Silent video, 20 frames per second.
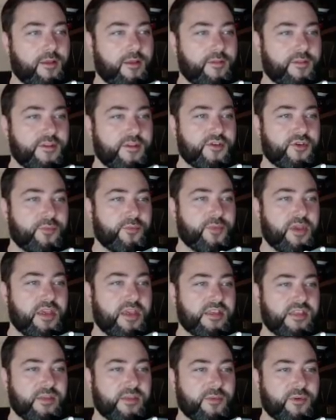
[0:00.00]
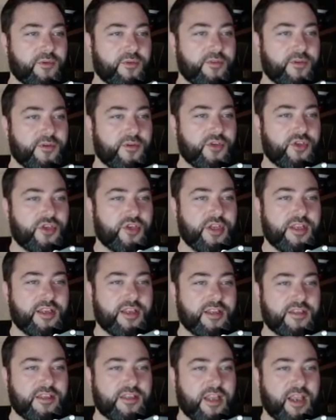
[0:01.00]
This should be easy, but all those
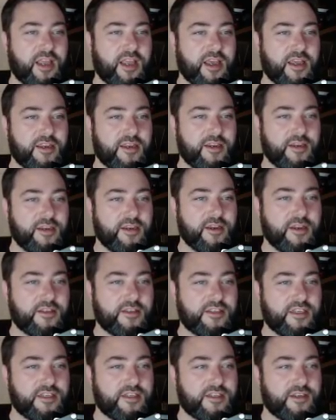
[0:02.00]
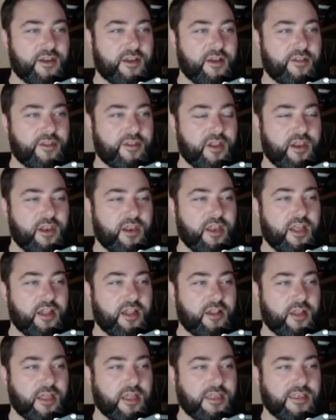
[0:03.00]
sheetless Klan Nazis and other
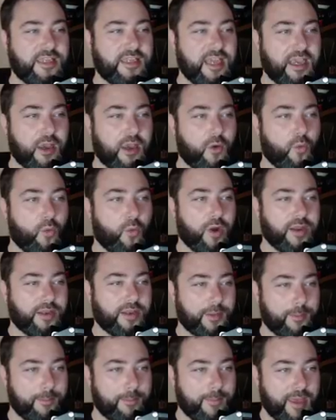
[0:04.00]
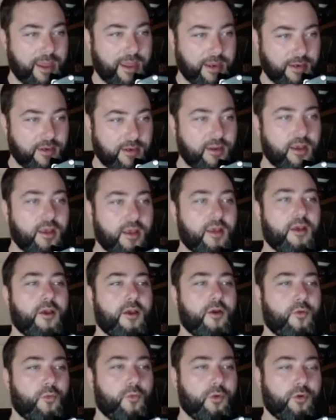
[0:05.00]
lil dick white men
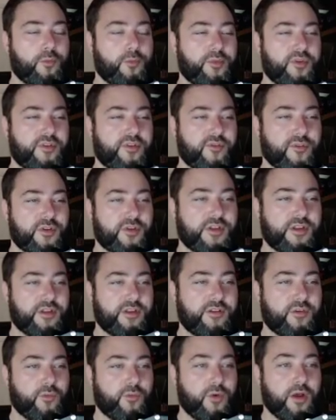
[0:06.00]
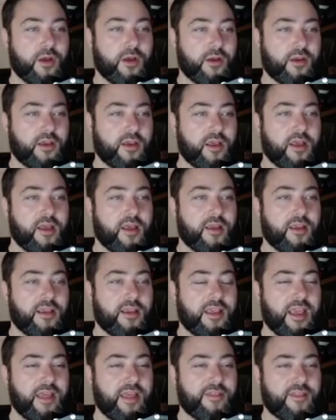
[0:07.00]
will all be returning to work.
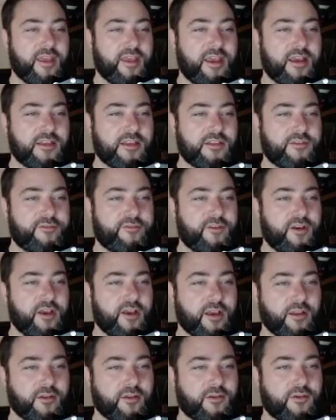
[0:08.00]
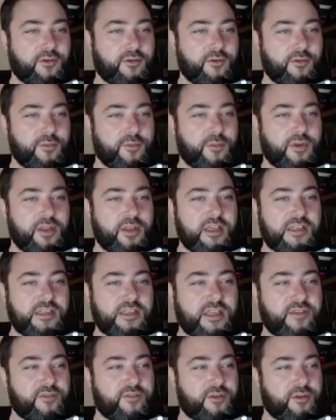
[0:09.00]
Get their ass fired. Call the police
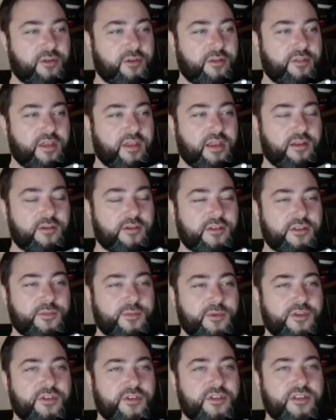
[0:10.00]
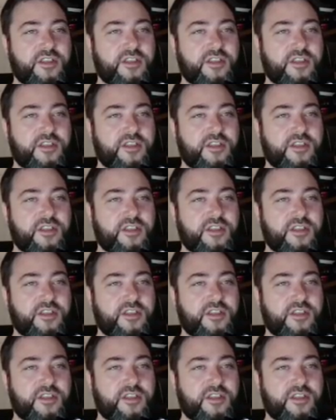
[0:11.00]
even. They look suspicious.